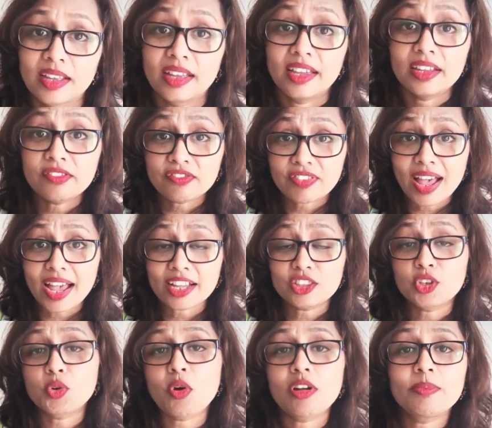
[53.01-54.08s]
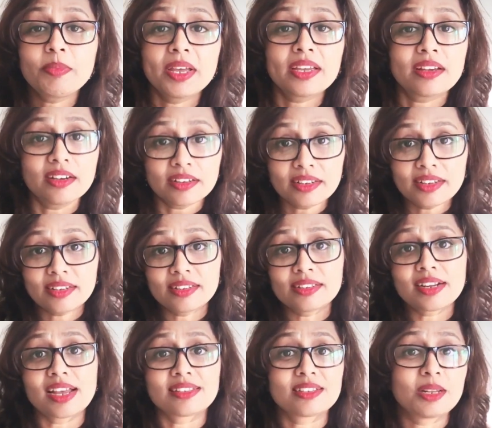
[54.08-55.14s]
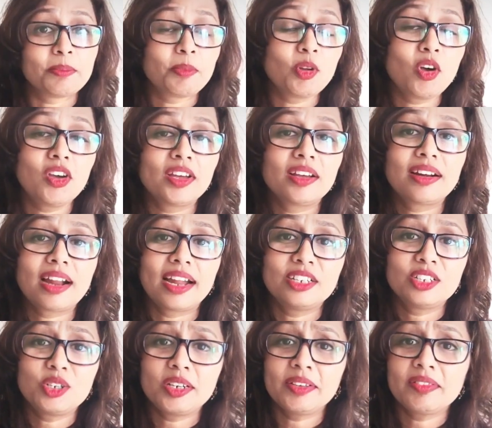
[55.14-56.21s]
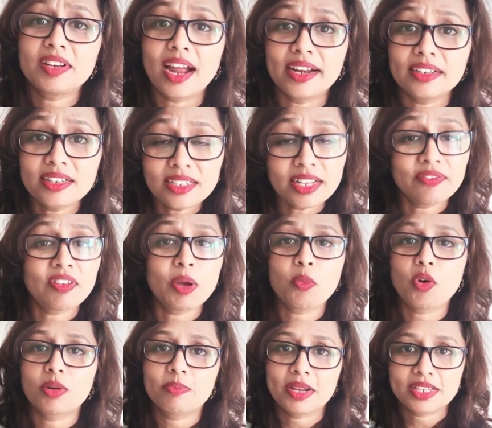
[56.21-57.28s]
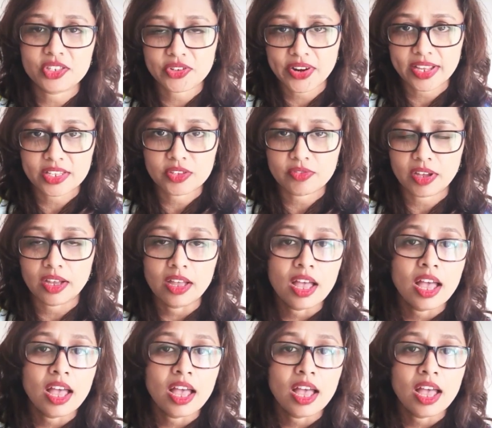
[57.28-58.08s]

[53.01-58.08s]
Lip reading: In fact, throughout my career as an employer, I did not even identify what my strengths were.